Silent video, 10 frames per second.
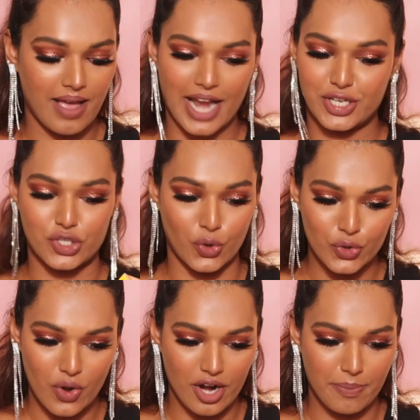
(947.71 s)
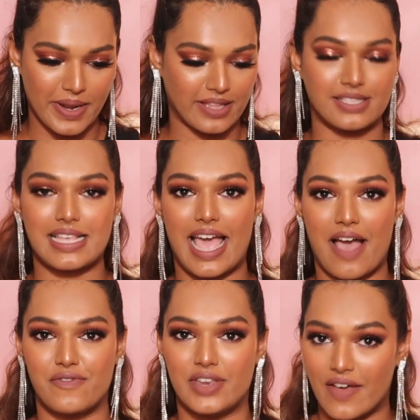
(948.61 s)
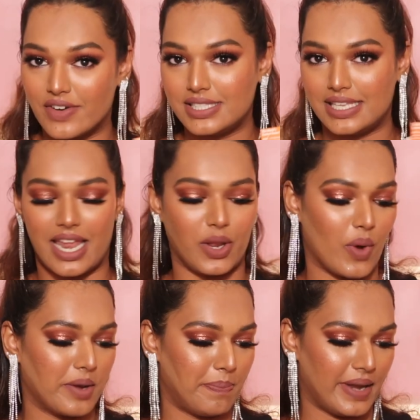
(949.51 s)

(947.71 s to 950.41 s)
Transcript: I don't know how to play this. I have never seen anyone